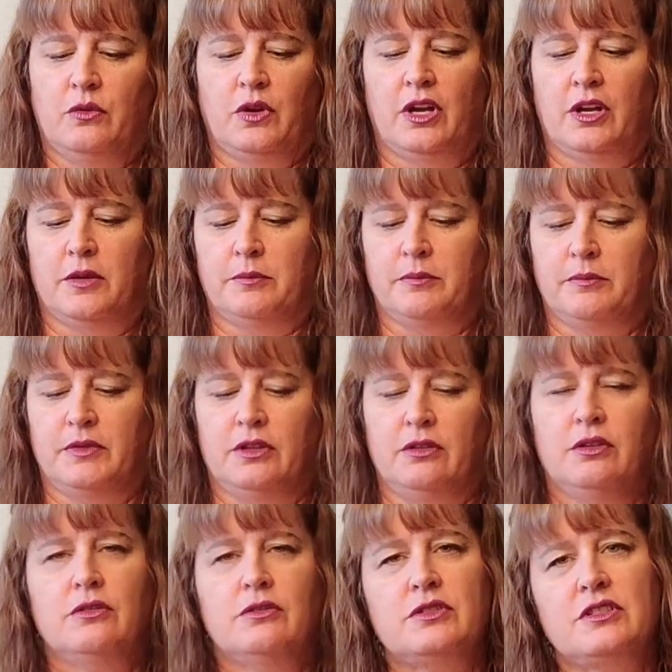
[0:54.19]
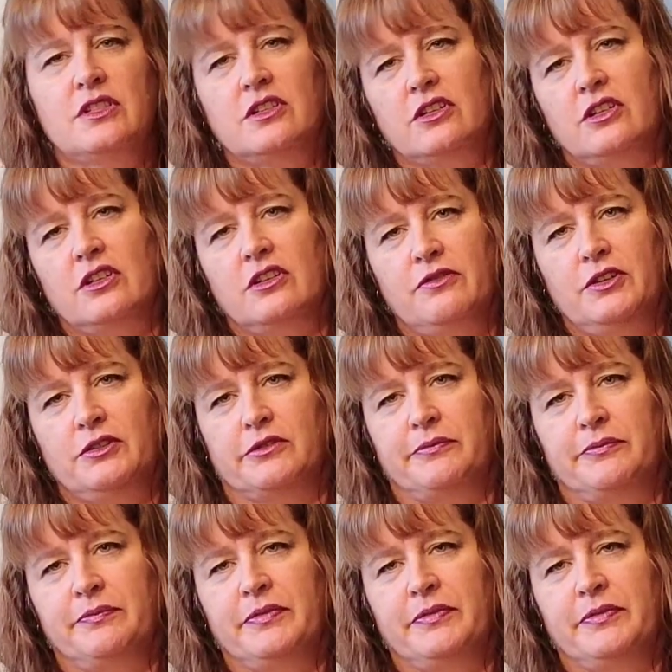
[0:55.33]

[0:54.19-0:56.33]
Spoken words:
you use to cook your food.